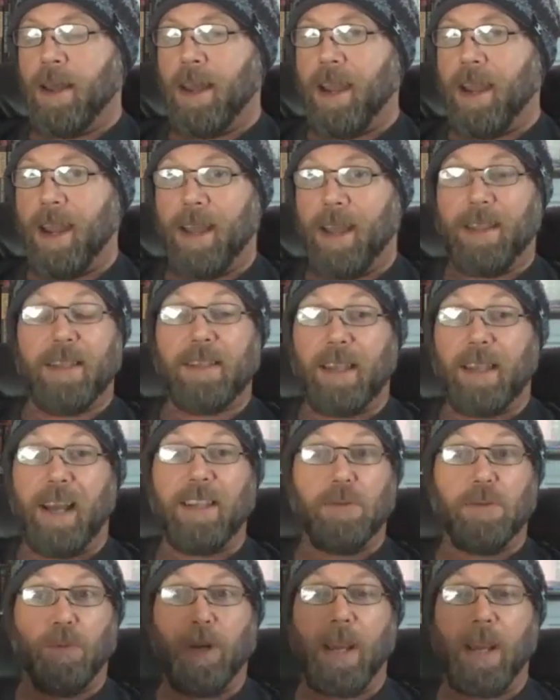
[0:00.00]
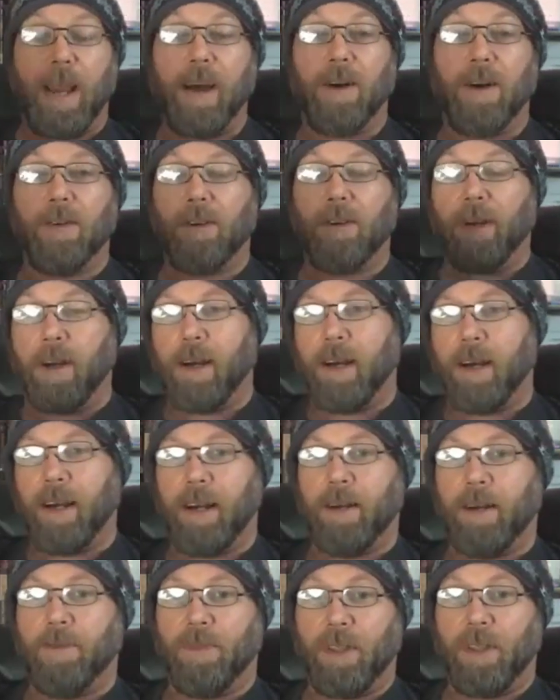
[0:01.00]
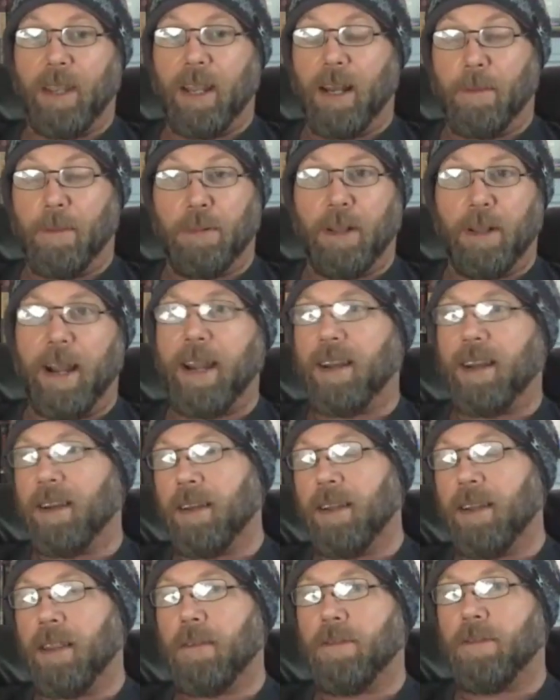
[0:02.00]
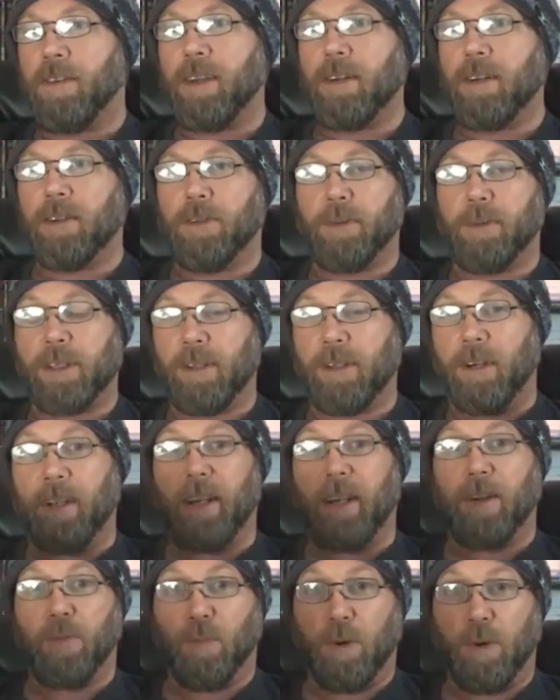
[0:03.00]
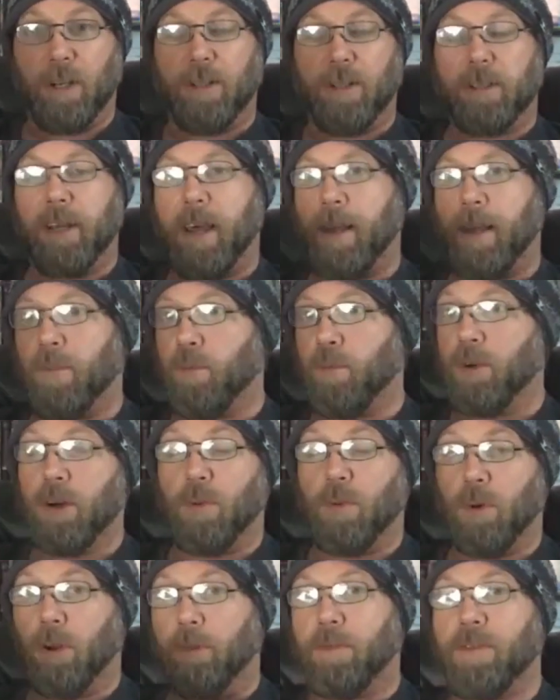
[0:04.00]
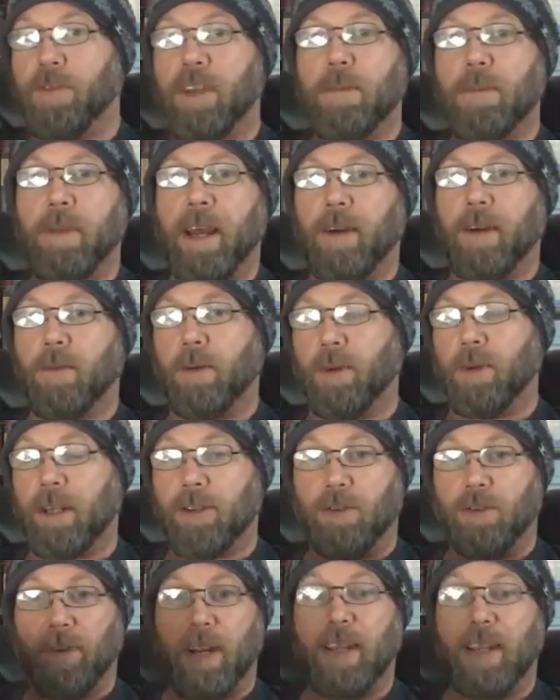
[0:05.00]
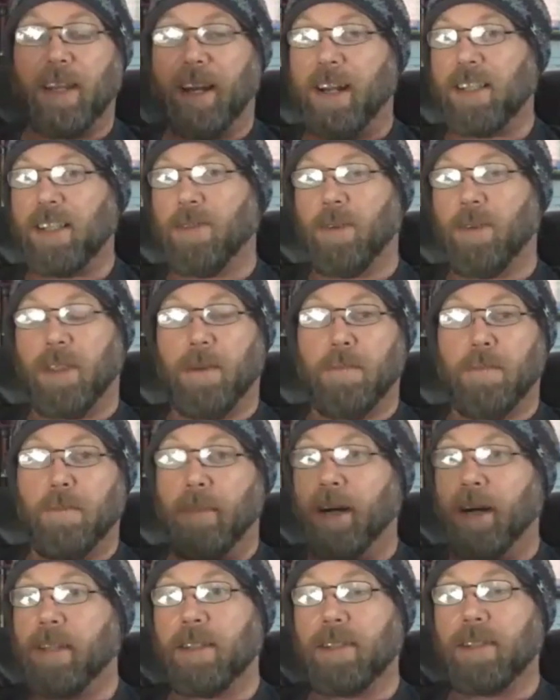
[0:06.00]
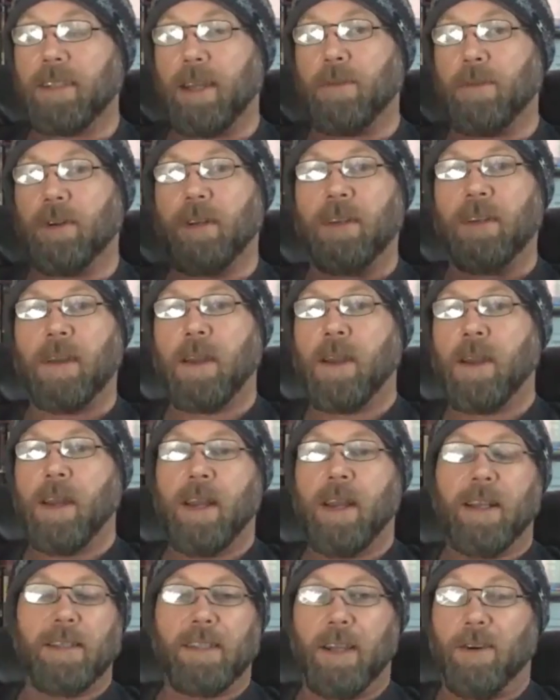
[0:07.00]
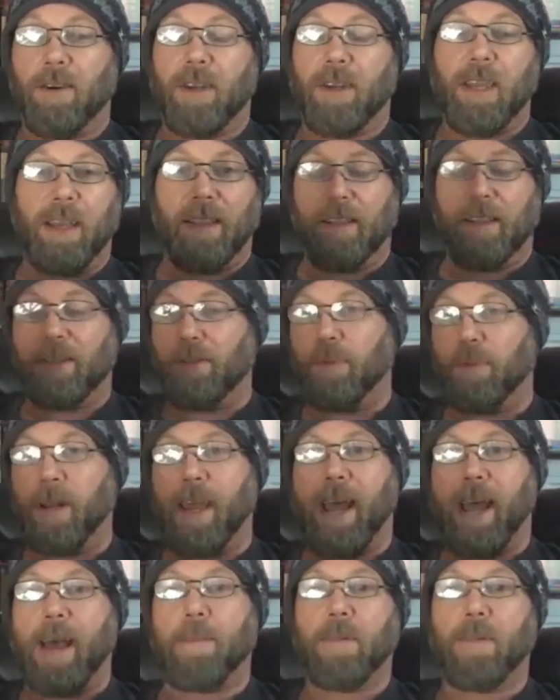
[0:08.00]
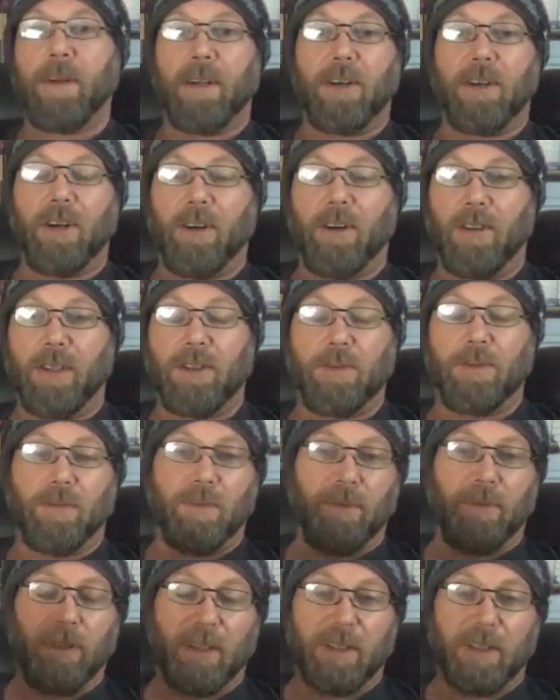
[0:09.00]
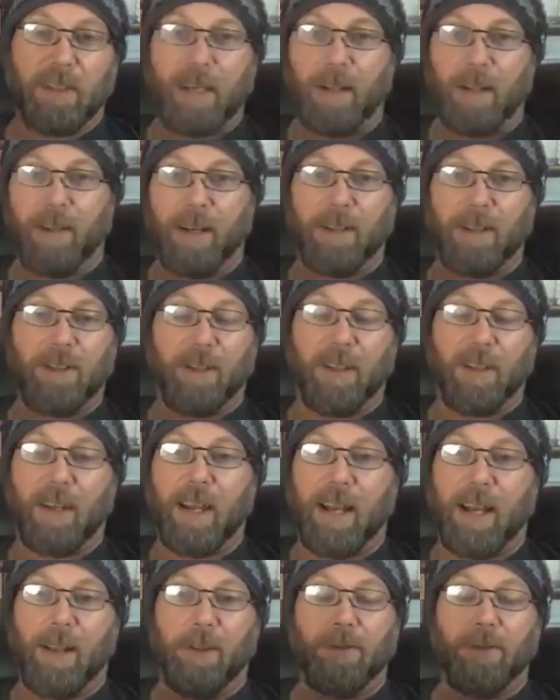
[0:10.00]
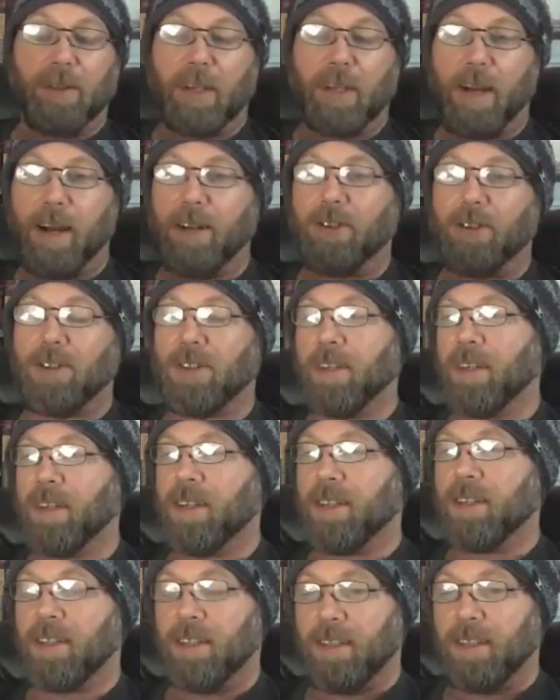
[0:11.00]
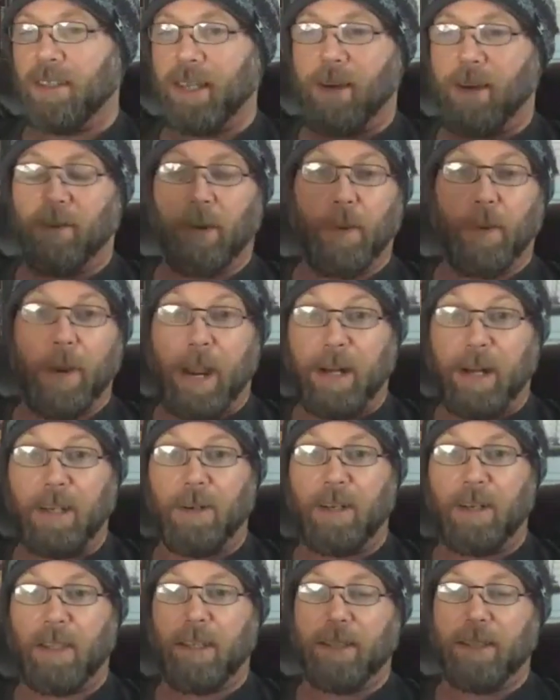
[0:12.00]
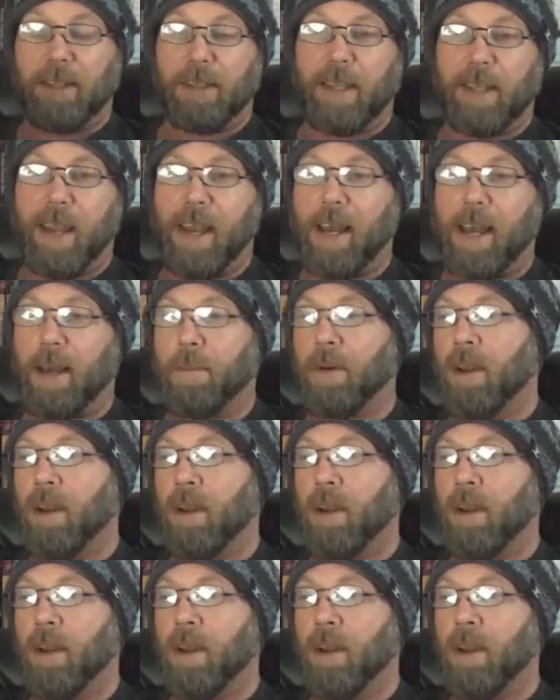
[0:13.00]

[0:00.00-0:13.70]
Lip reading: And these guys went out and applied it in the field. We started getting real-time, real-world feedback where we could train guys, and within months they would say, okay, this is what happened. This is how long it took the guy to lose consciousness. This is how he reacted to this stab.